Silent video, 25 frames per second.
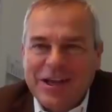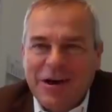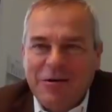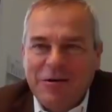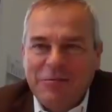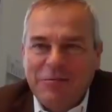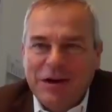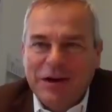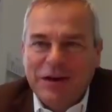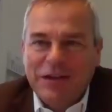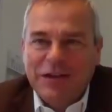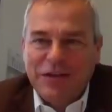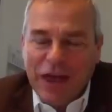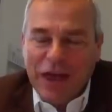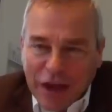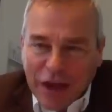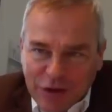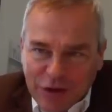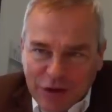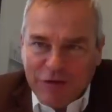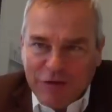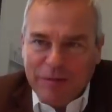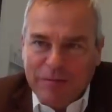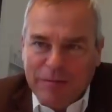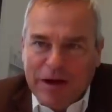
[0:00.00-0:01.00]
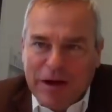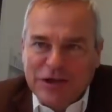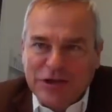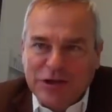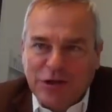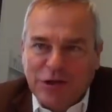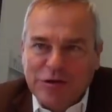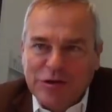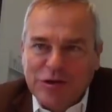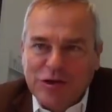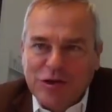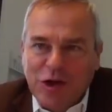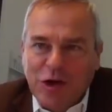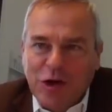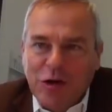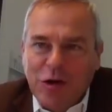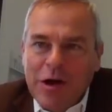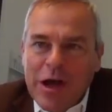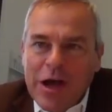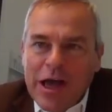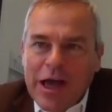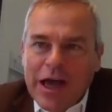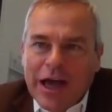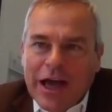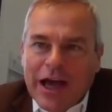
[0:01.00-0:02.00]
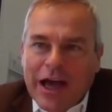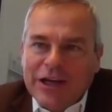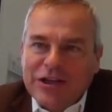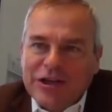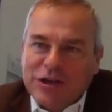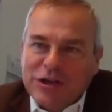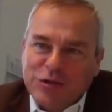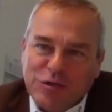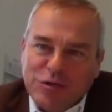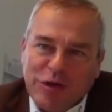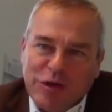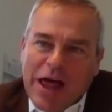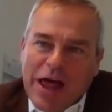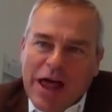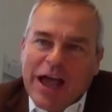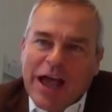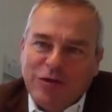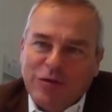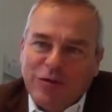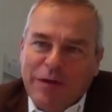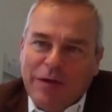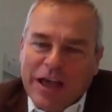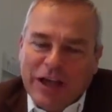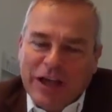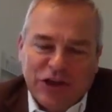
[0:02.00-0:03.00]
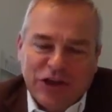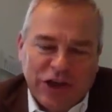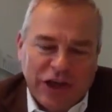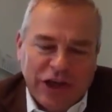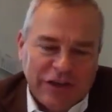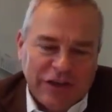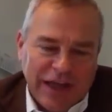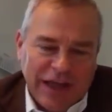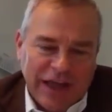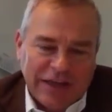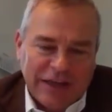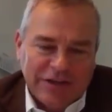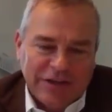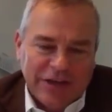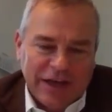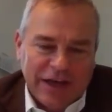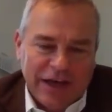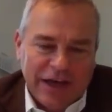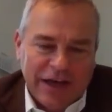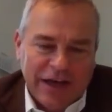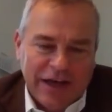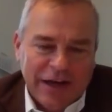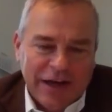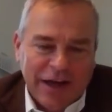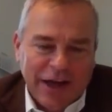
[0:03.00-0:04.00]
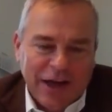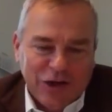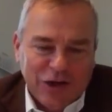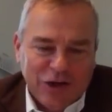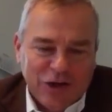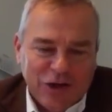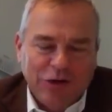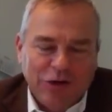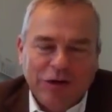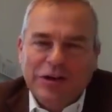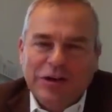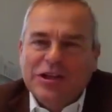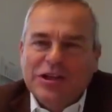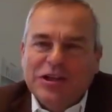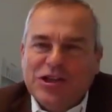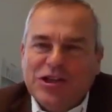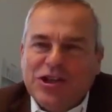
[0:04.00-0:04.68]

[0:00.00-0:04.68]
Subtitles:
I will. Thank you very much. Also, I just like to mention that during these